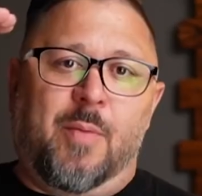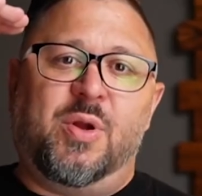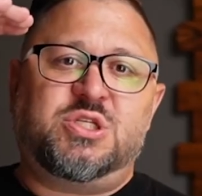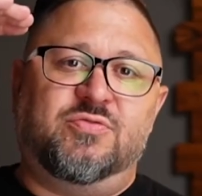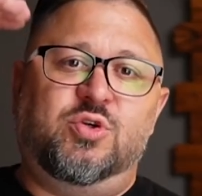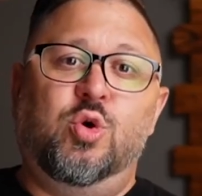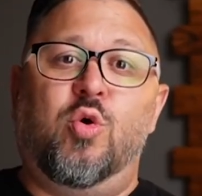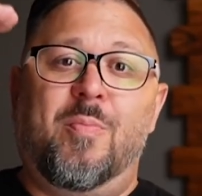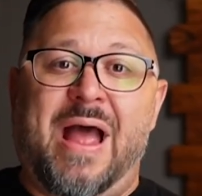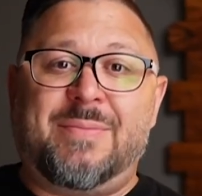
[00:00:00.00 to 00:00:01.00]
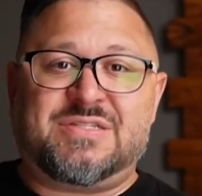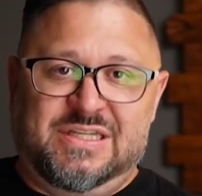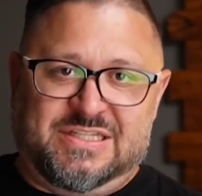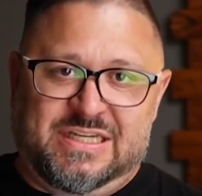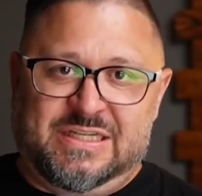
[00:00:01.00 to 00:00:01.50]
a bunch of Google Maps
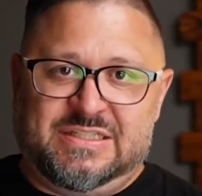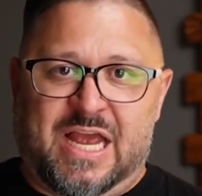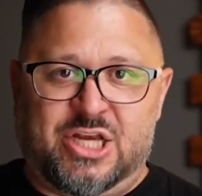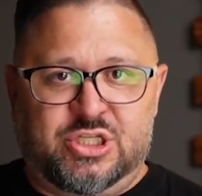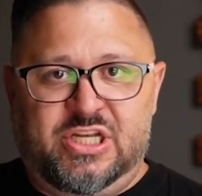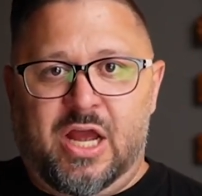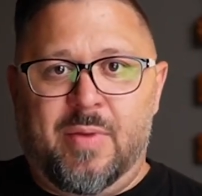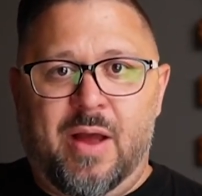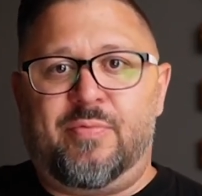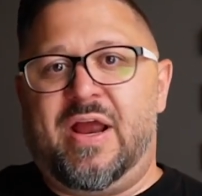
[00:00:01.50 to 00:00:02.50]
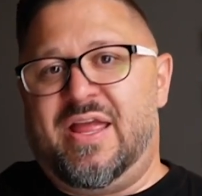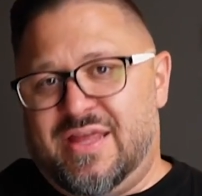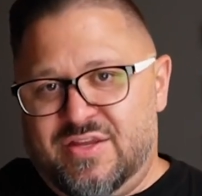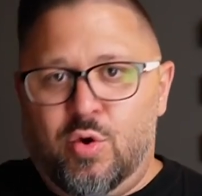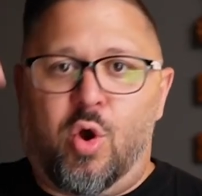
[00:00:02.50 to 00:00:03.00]
listings actually come up, right? And
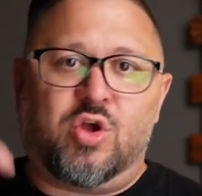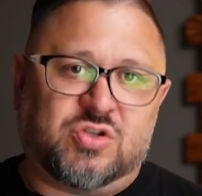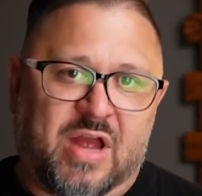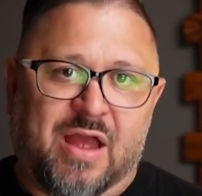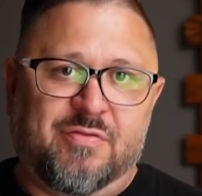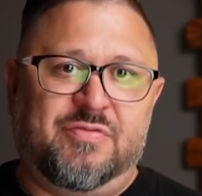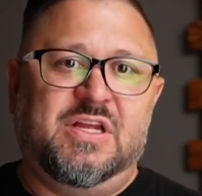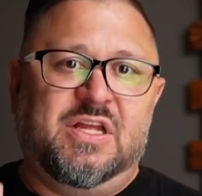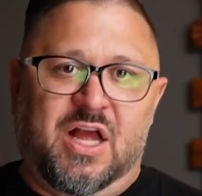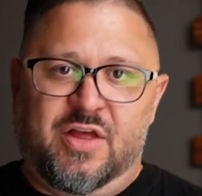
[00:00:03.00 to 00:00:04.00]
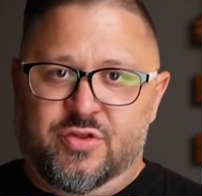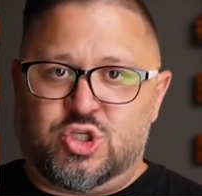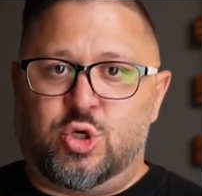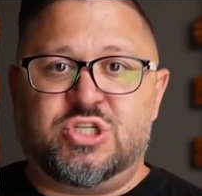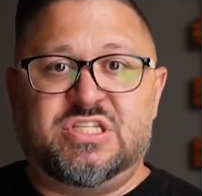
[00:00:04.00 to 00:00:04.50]
then you also have uh, the
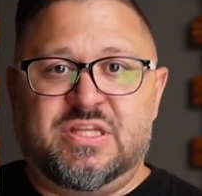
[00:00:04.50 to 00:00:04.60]
churches